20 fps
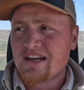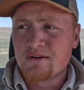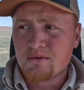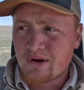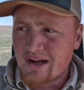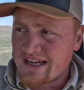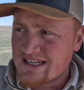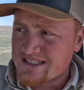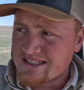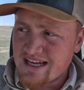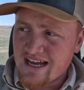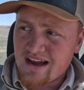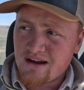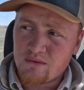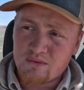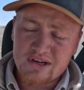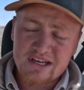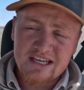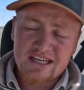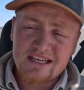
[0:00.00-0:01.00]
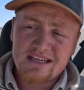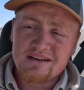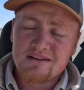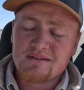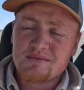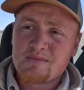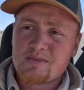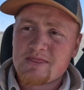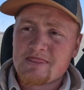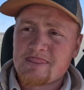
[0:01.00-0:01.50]
Anyways, yeah,
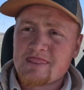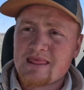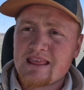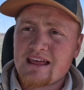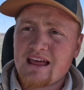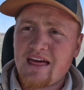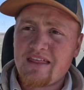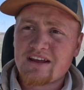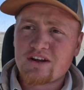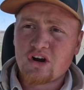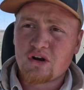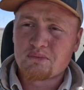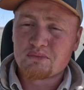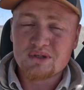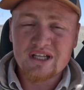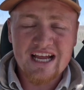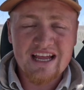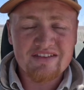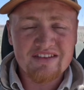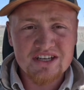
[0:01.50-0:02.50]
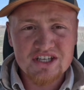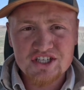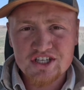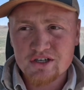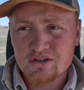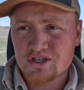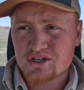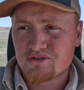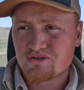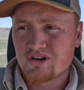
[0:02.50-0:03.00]
I think our plan this
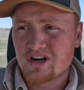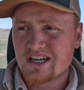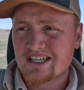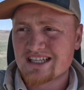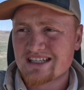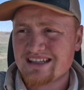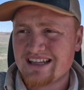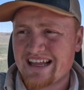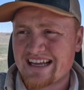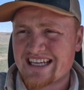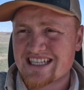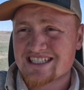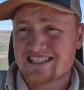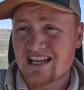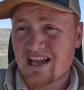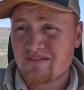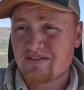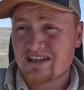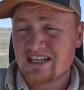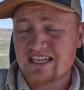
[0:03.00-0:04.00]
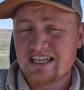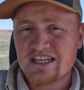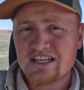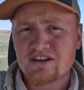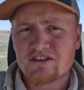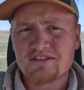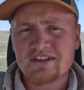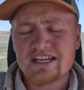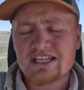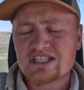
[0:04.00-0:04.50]
year is to run like 70
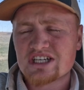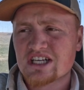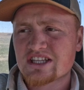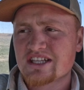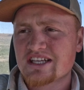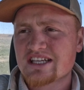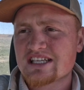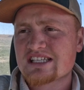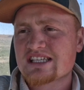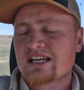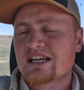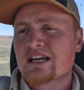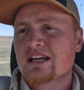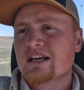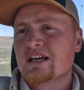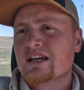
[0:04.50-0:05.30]
yearlings on this